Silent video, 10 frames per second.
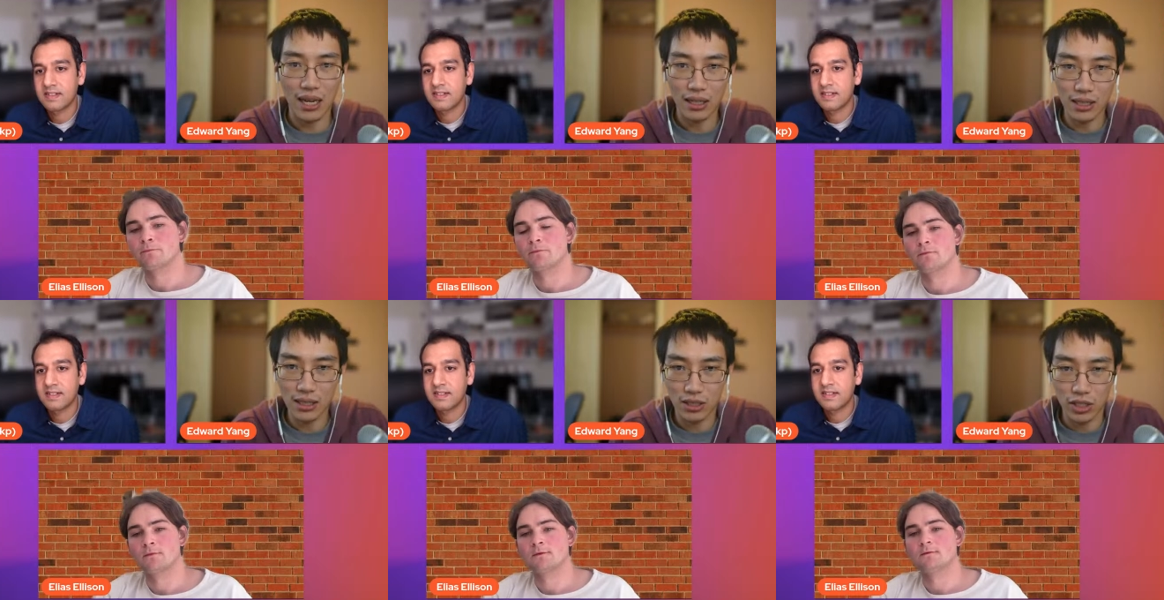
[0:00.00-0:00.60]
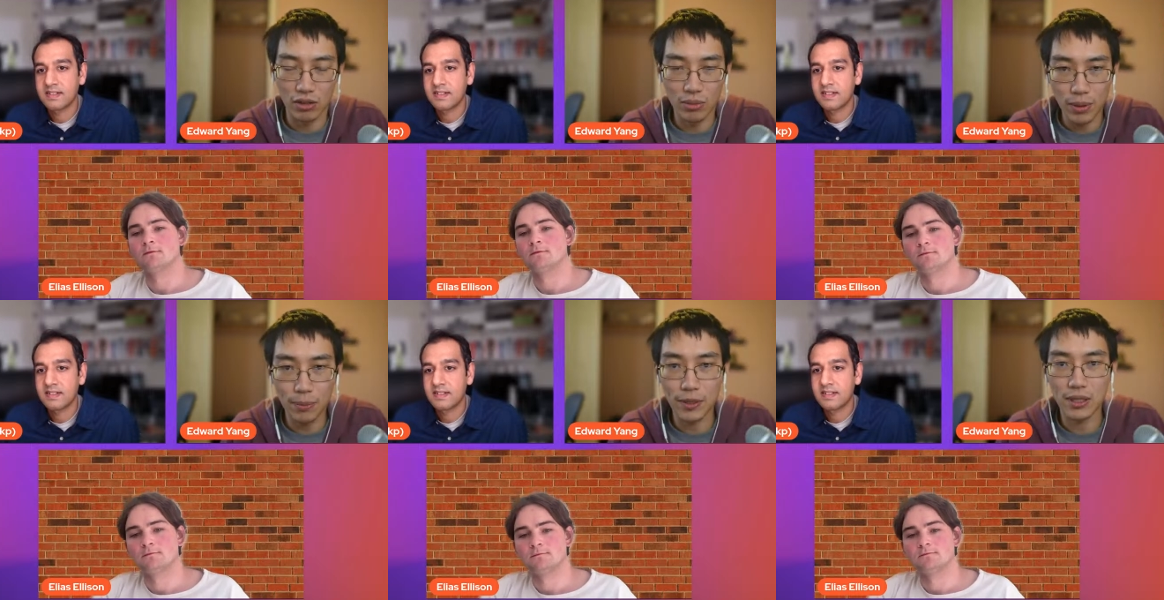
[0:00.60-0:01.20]
Speaker 1: is general
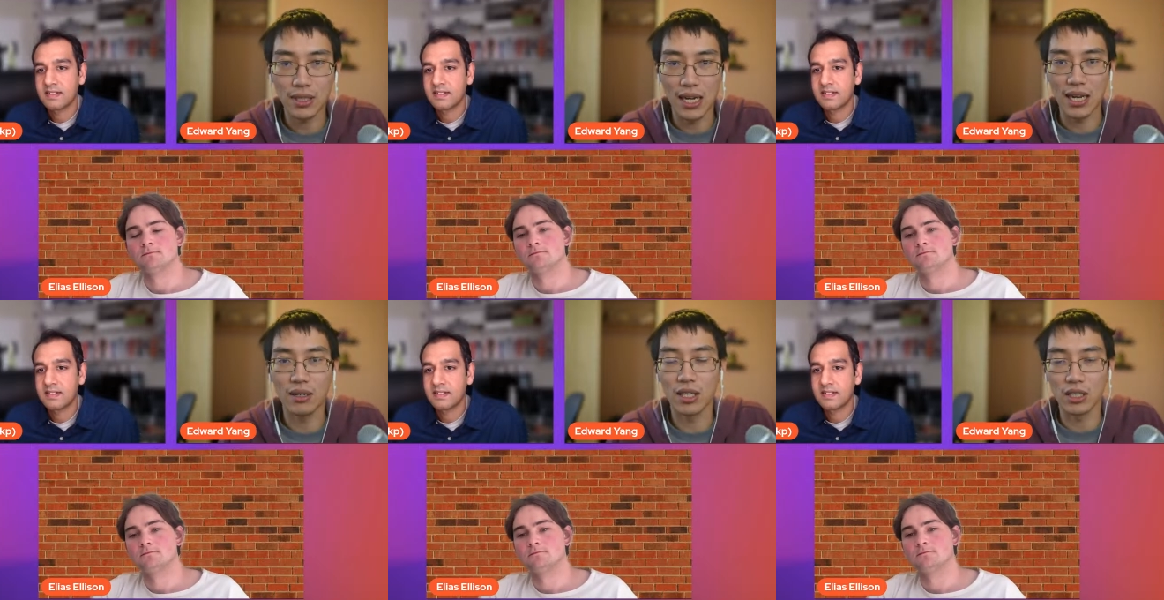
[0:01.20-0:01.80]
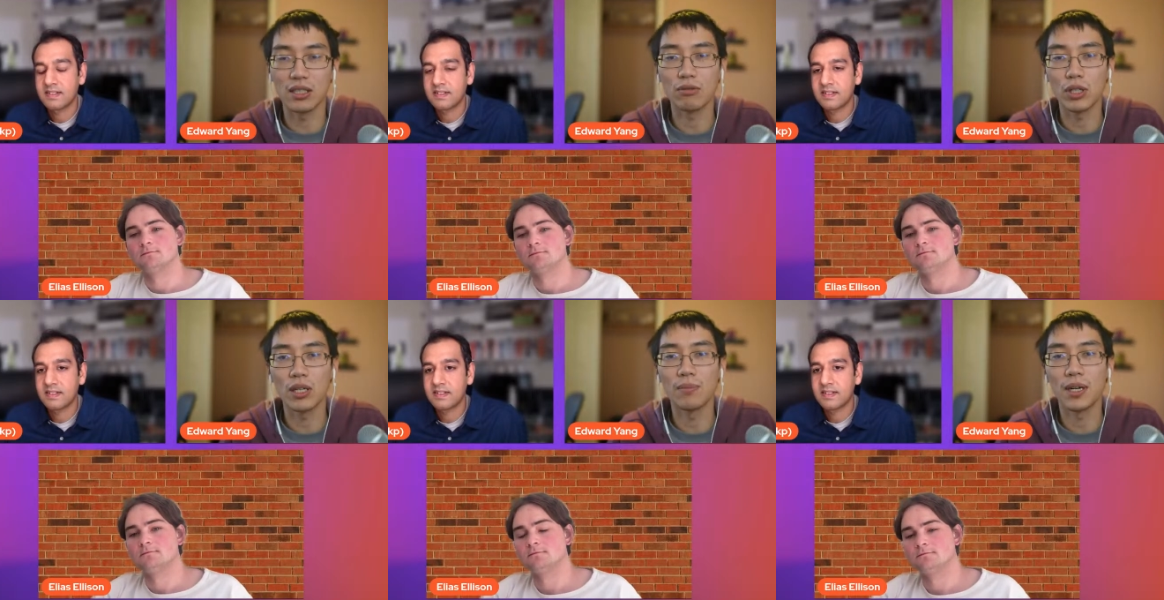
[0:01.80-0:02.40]
purpose and doesn't
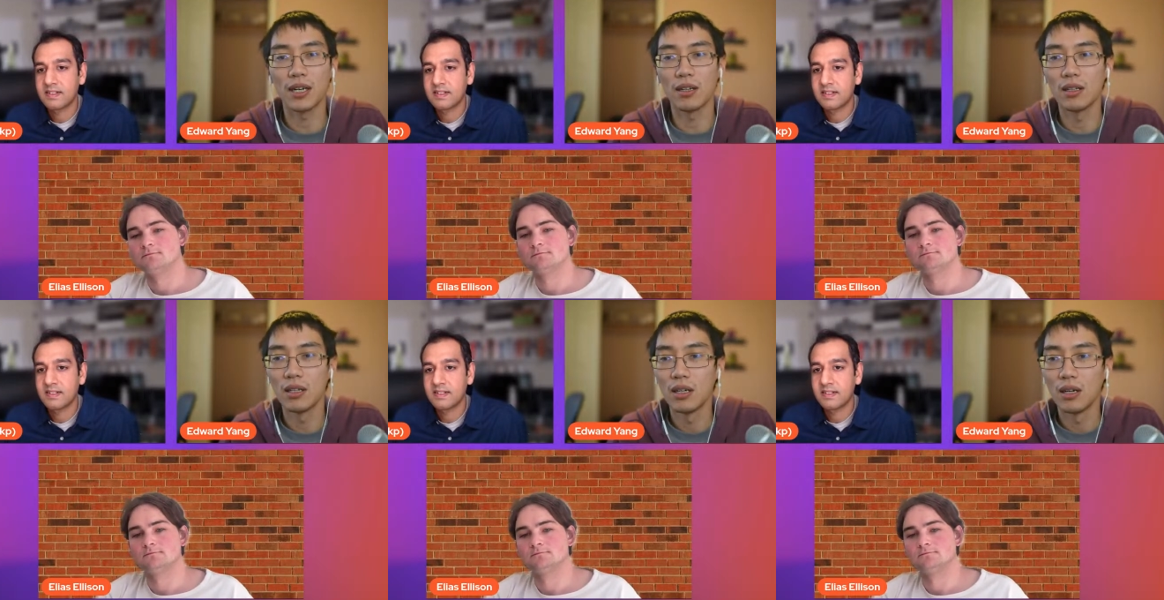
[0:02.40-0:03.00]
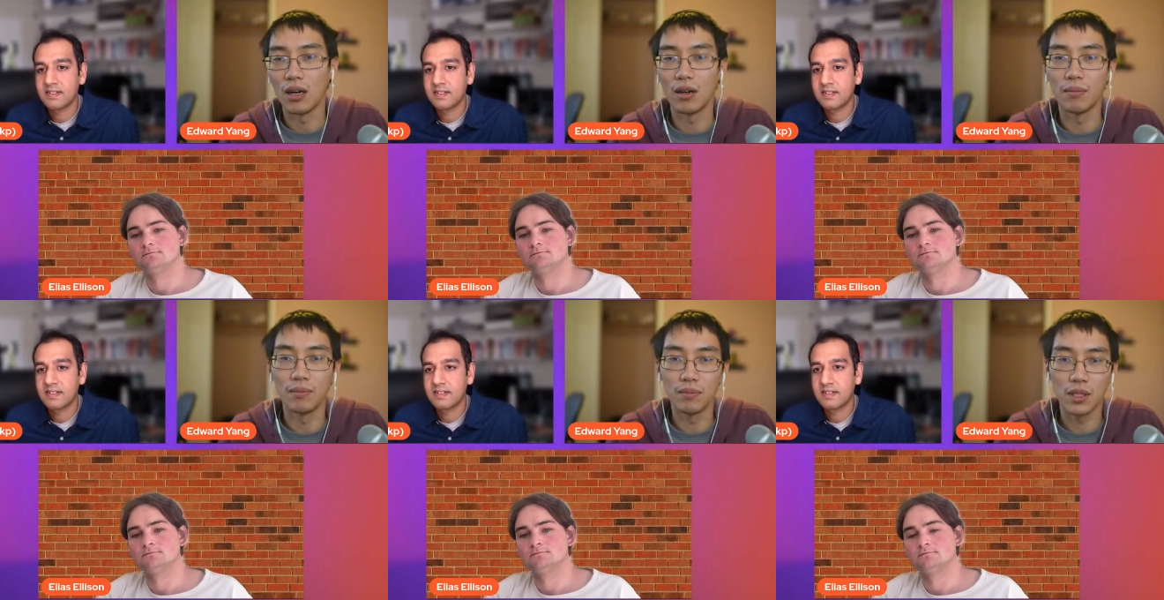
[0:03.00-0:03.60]
recompile
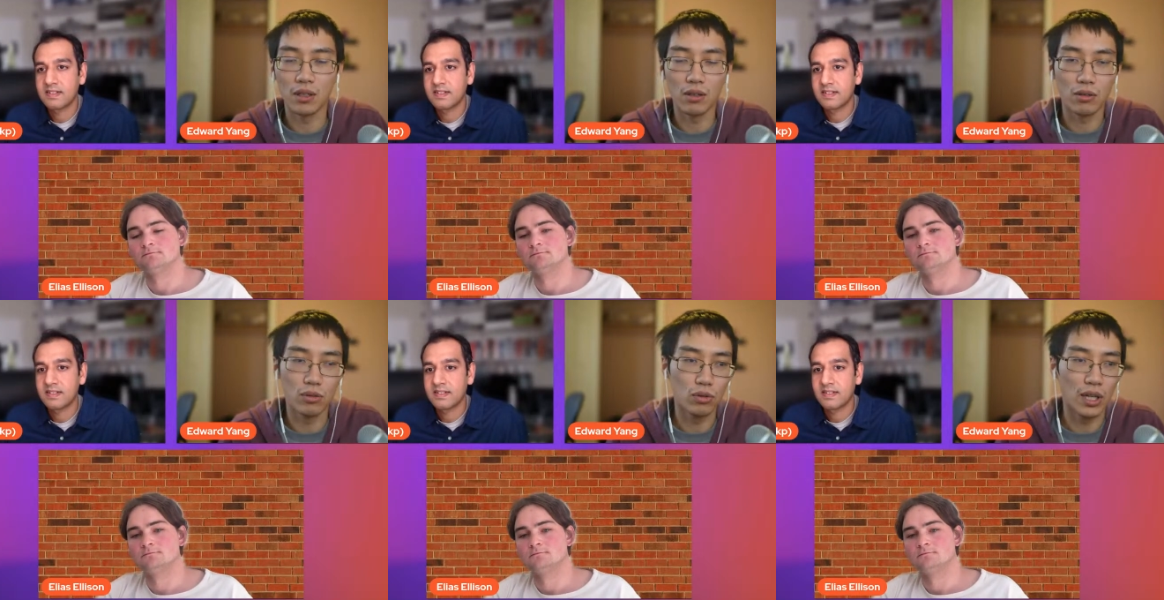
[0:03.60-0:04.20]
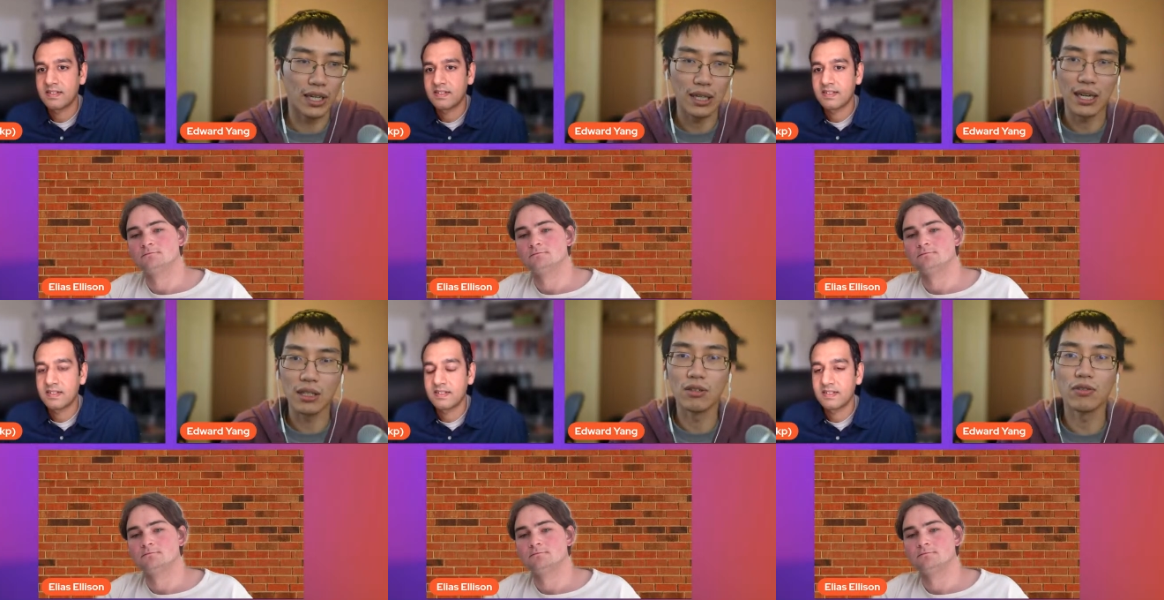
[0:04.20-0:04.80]
um, you know, like a
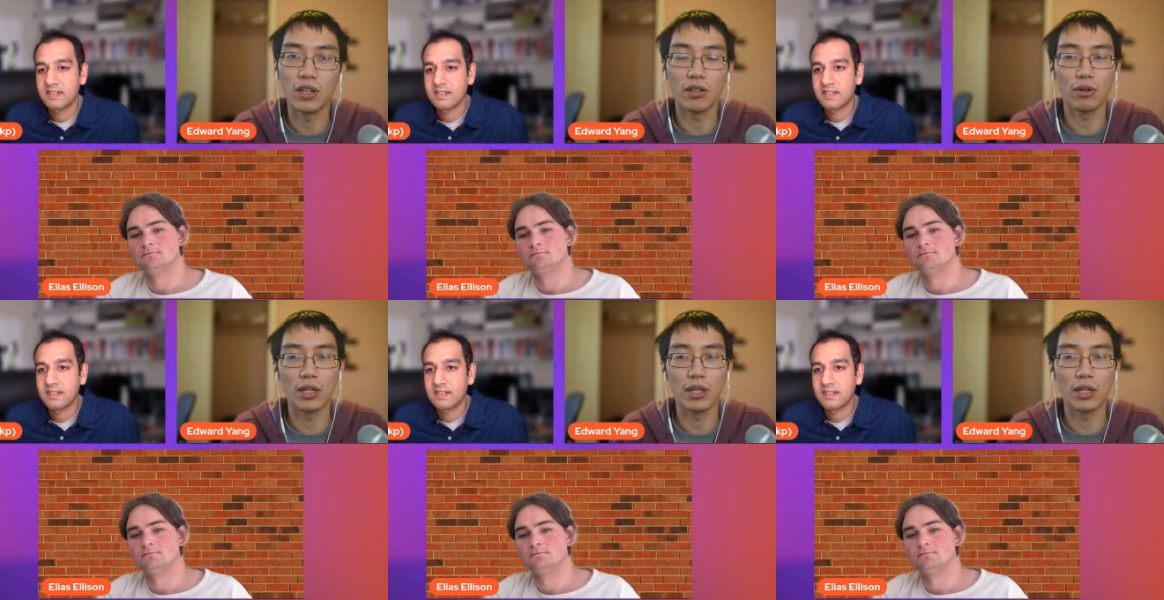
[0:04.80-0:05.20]
ufunc, right?